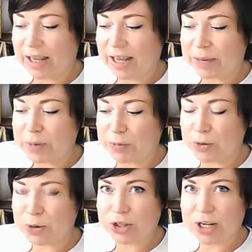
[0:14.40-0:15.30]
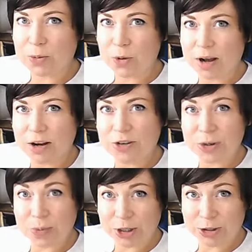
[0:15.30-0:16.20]
I'm approaching
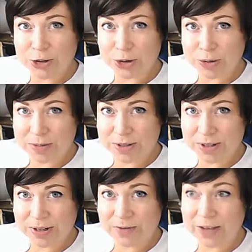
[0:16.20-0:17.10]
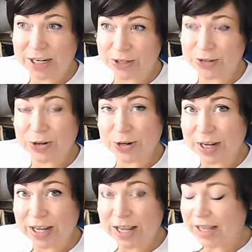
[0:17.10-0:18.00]
100 workshops very soon.
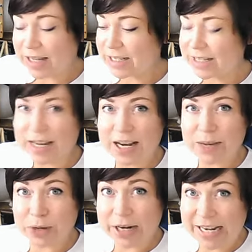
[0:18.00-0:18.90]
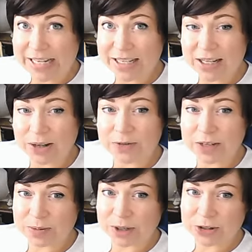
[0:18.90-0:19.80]
This is day number 90 of
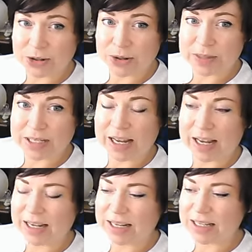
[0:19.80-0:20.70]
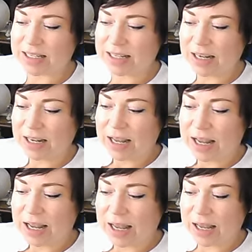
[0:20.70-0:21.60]
these workshops, and
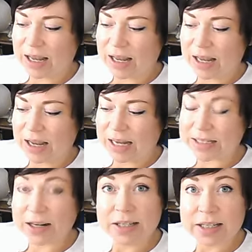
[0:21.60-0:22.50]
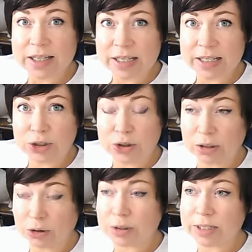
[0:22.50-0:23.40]
I started these during
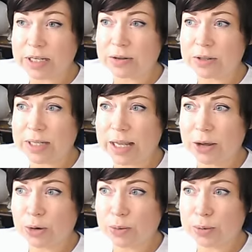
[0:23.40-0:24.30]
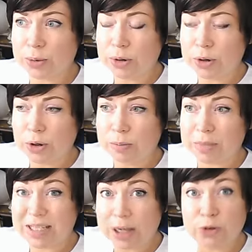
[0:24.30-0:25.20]
lockdown to help
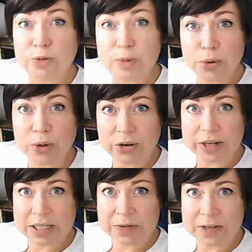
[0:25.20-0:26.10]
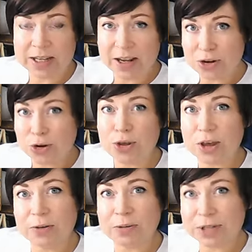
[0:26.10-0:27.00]
myself with my own creativity. I knew that
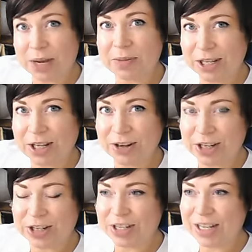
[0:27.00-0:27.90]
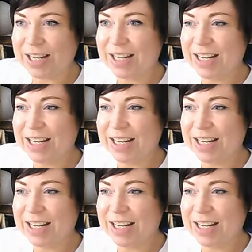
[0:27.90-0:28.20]
if I was coming here each day